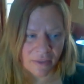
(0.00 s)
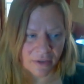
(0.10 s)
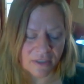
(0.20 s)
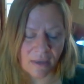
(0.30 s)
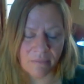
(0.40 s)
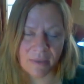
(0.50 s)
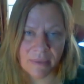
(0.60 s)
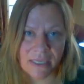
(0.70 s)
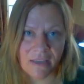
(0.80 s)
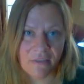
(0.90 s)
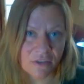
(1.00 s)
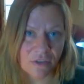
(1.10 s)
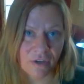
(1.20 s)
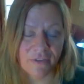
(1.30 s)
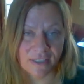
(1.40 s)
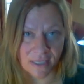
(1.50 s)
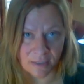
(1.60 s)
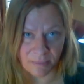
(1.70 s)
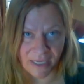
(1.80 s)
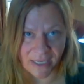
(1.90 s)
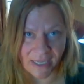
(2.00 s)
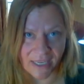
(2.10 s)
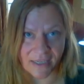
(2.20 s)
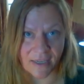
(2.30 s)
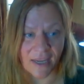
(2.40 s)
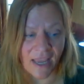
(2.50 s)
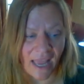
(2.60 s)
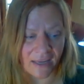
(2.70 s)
There's something beneath the surface that's being hidden